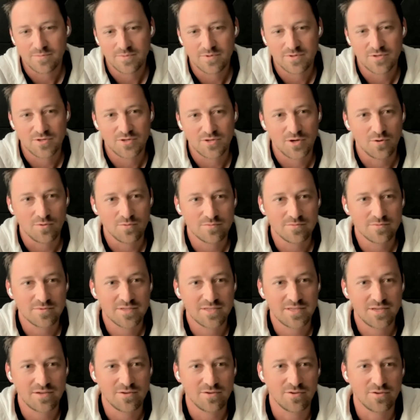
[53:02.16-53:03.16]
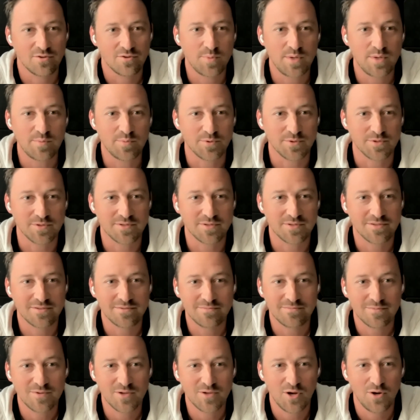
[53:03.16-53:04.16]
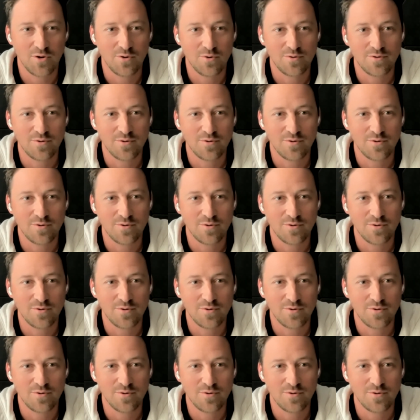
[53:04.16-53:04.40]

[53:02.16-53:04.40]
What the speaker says: don't steal other people's code